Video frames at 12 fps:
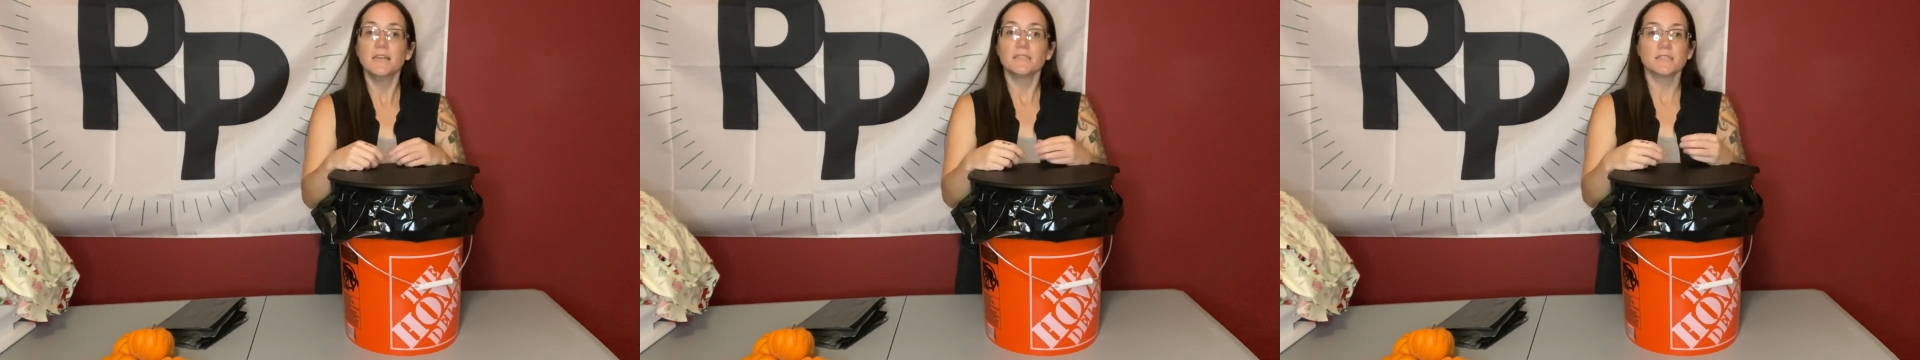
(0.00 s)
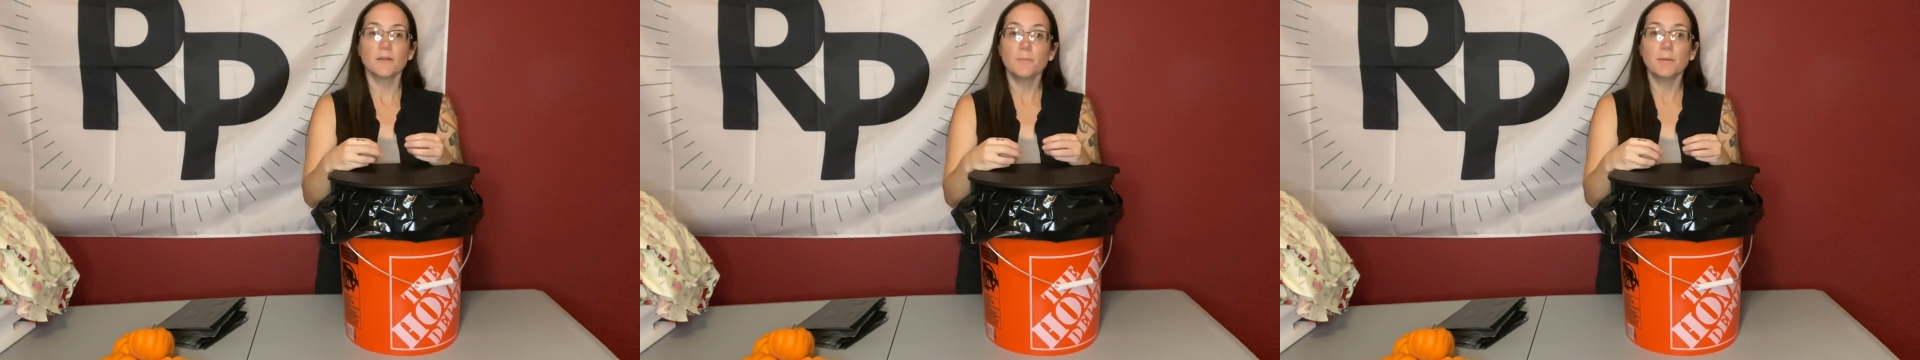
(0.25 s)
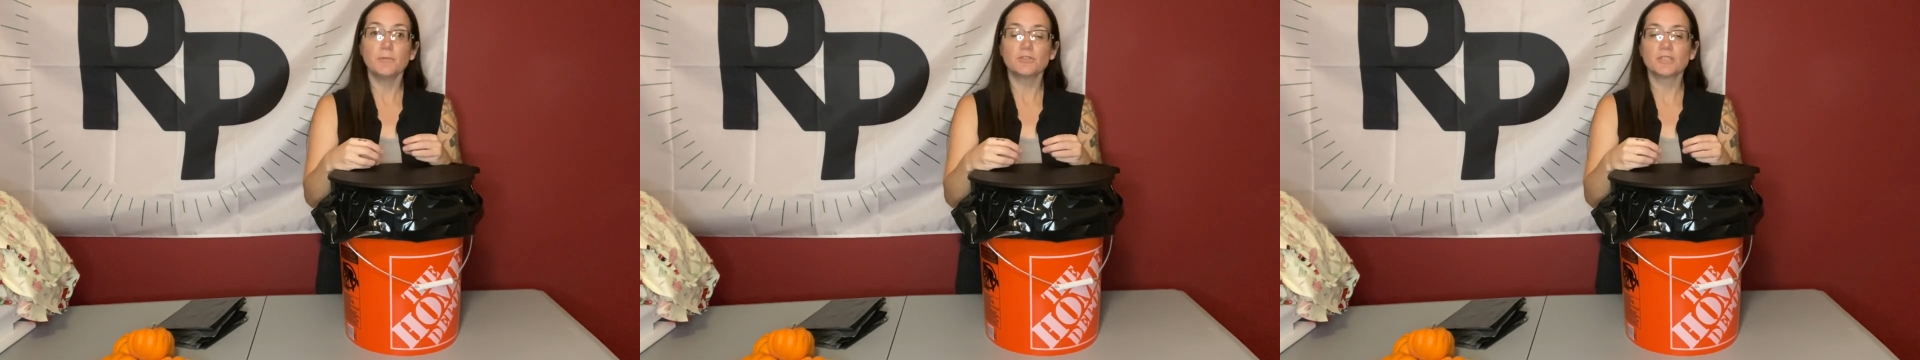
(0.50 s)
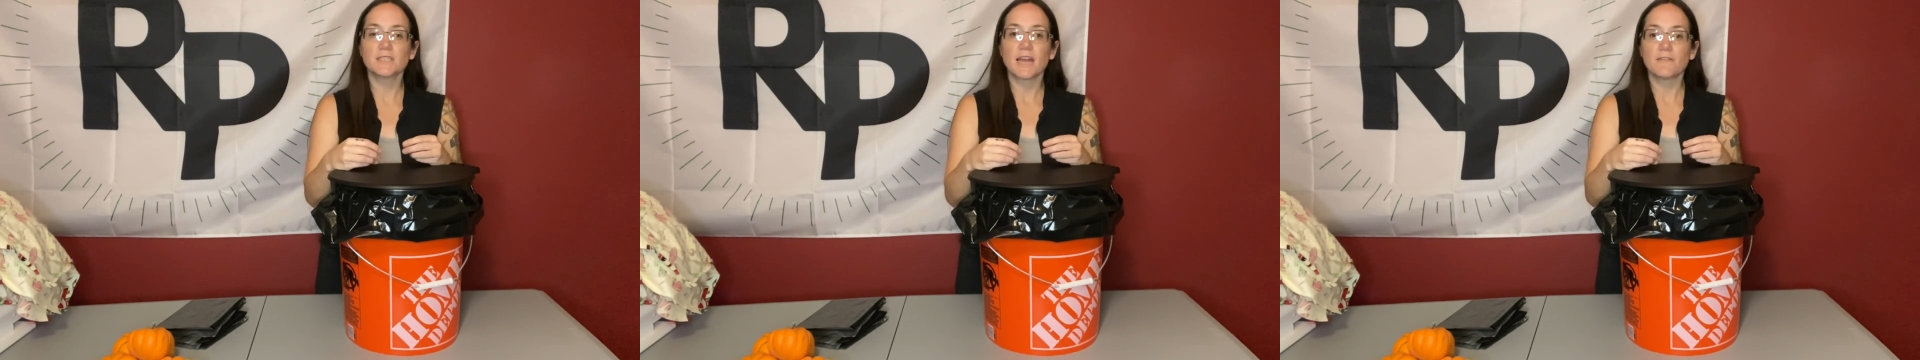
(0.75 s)
Some people
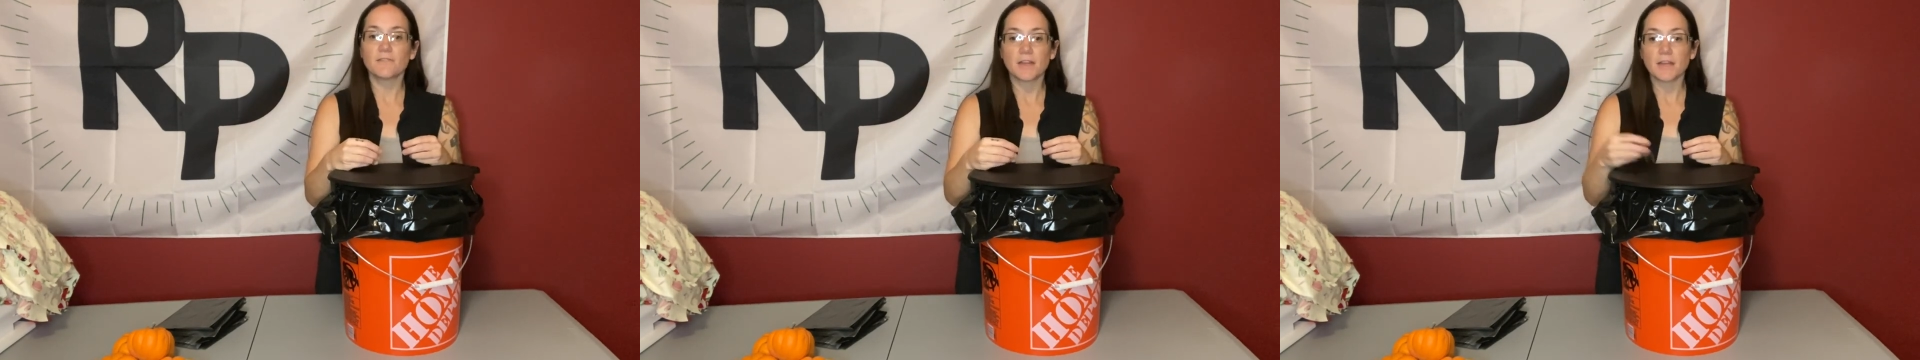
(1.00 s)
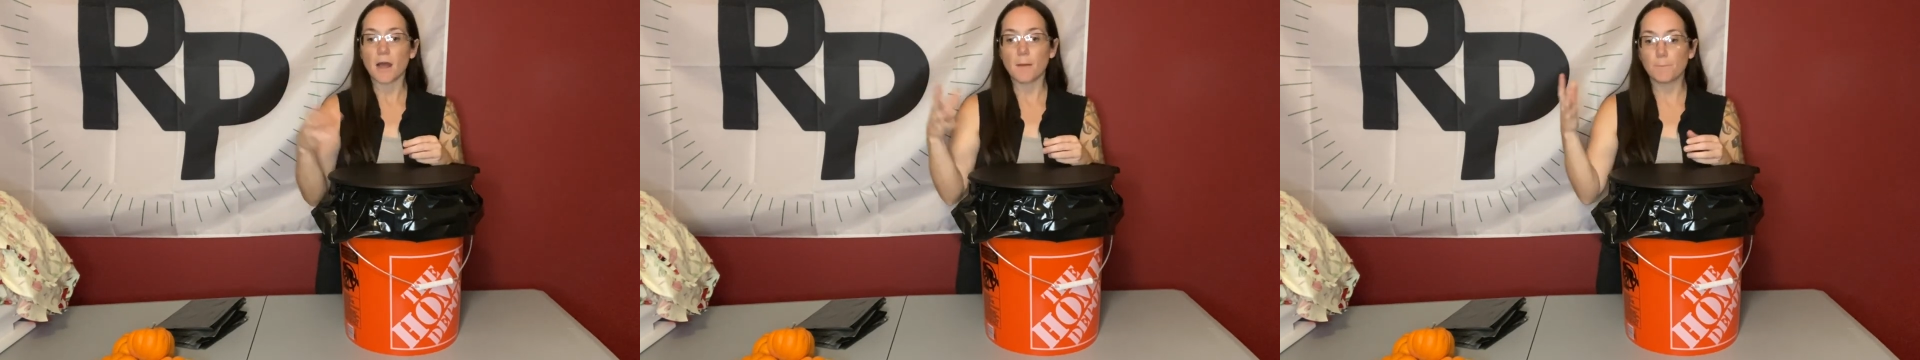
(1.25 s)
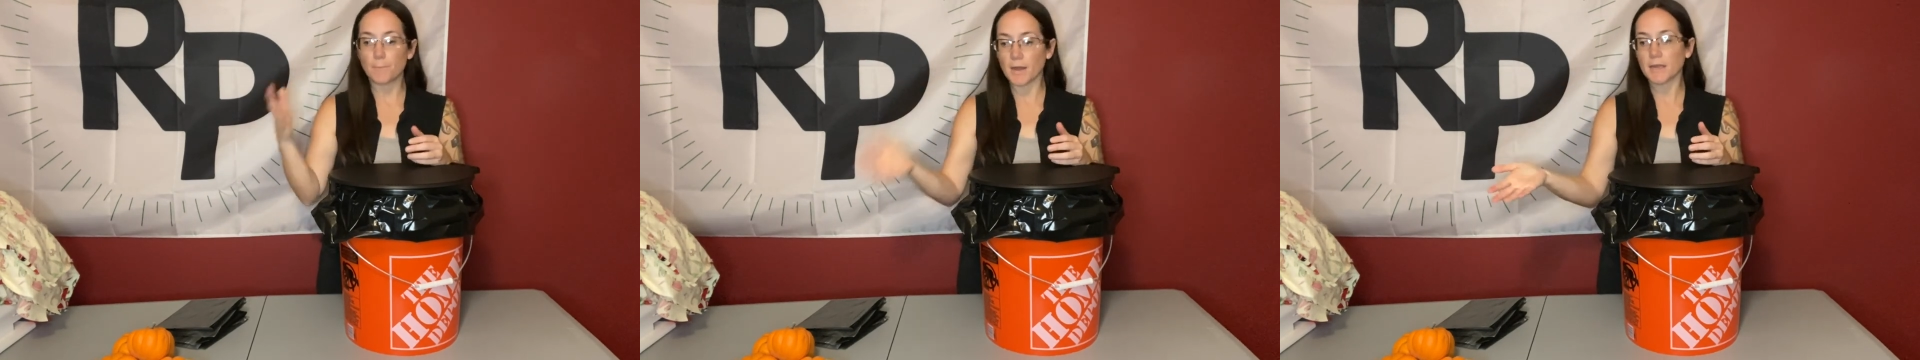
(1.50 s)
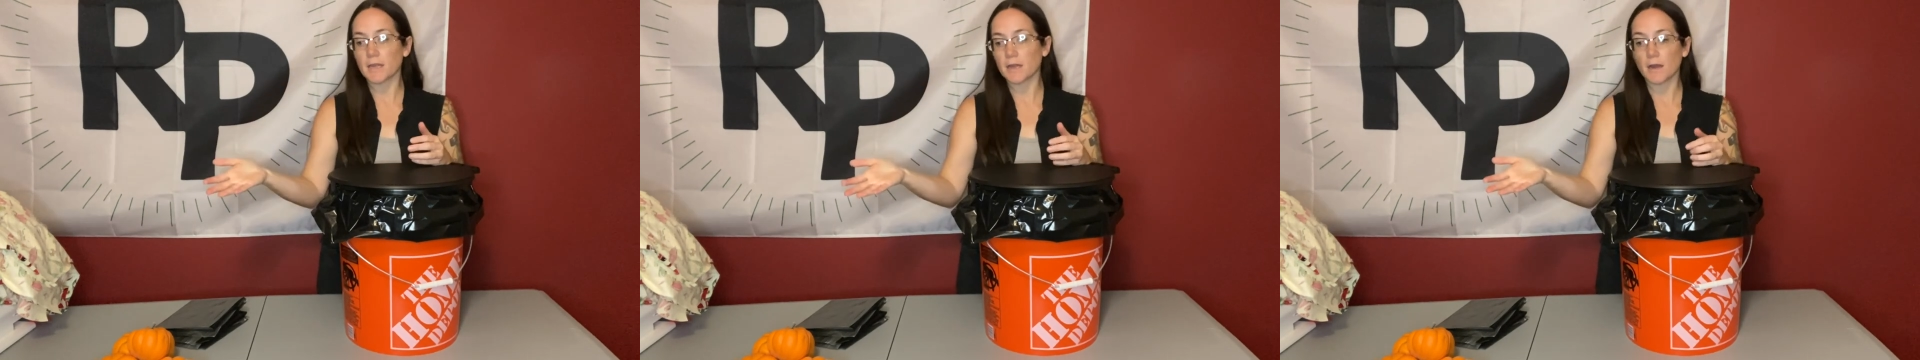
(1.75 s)
just have like a
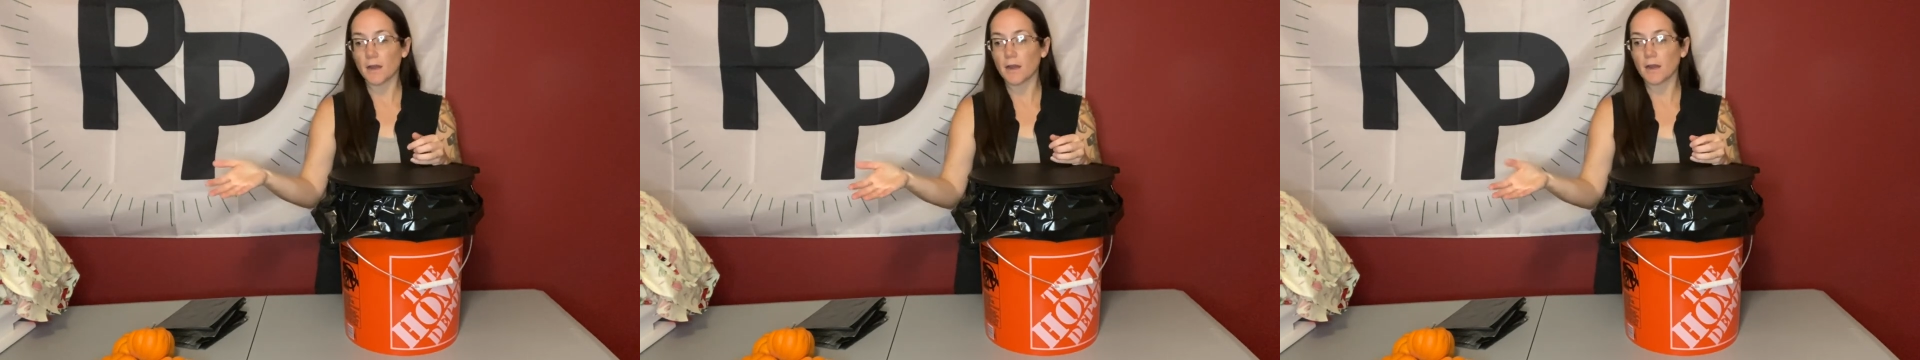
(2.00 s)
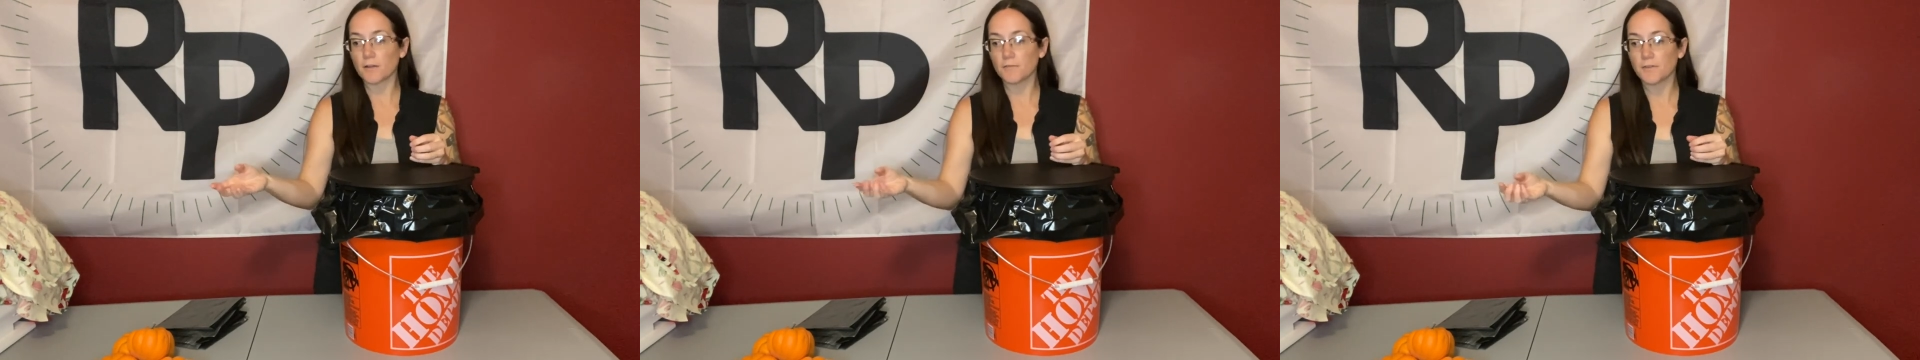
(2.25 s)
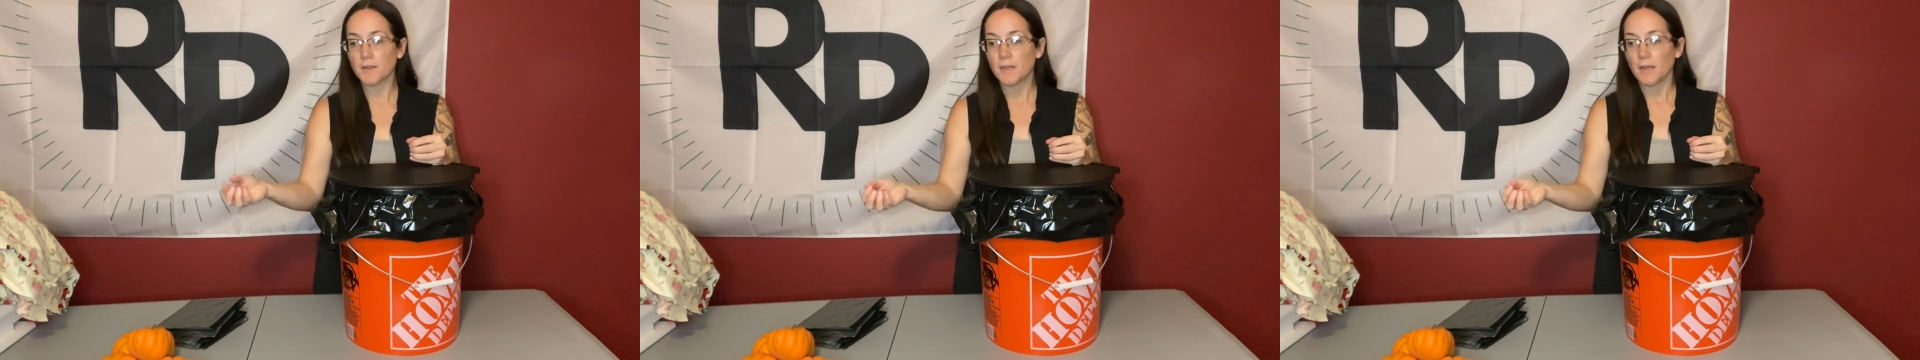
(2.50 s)
bucket of